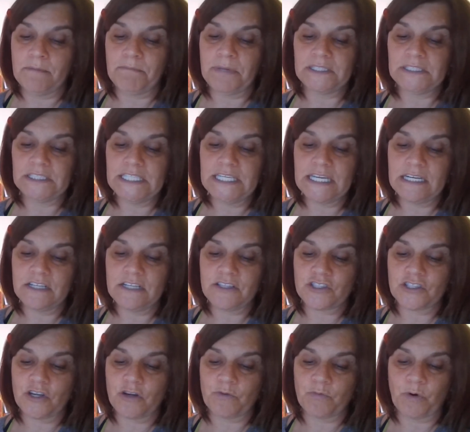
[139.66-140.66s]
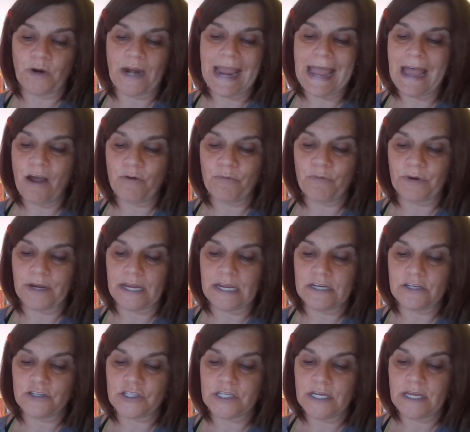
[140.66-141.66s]
But Lincoln and Stone were
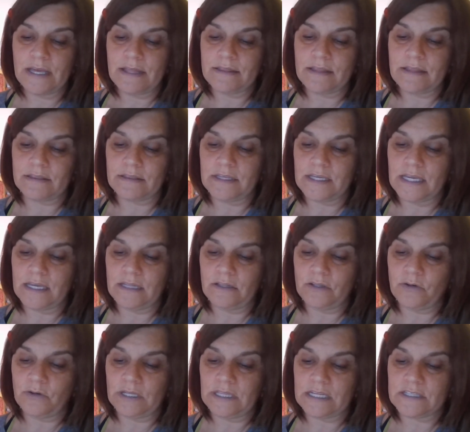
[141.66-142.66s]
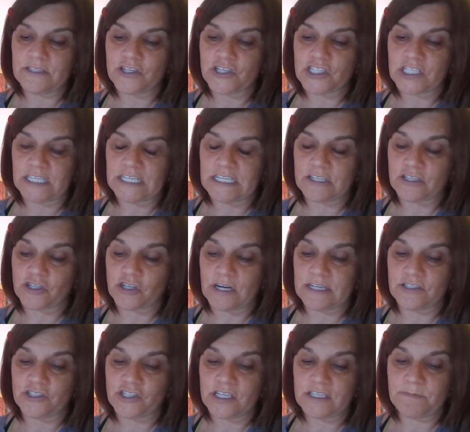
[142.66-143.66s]
outraged that the Illinois legislature
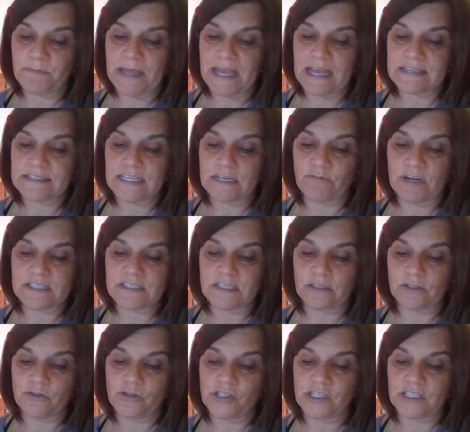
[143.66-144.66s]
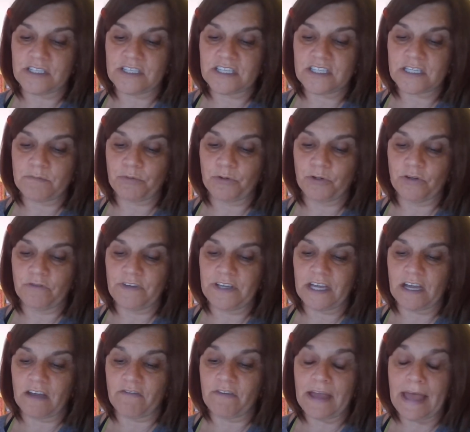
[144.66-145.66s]
had just passed a resolution
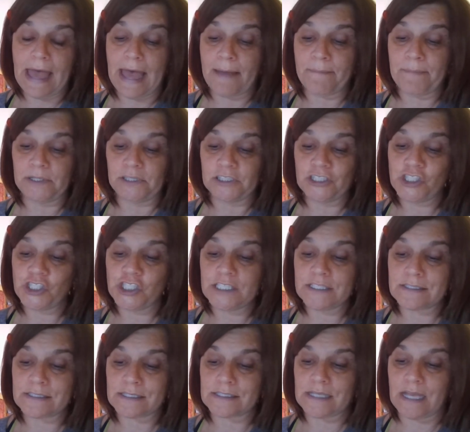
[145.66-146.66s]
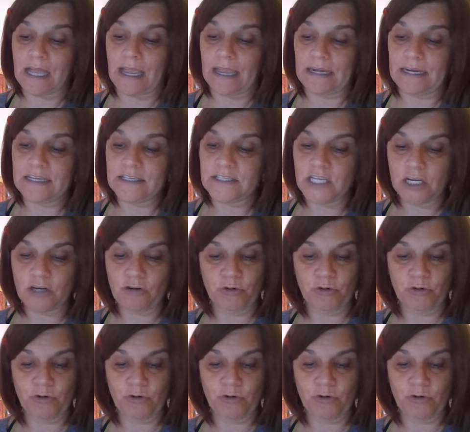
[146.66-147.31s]
disapproving of abolition societies,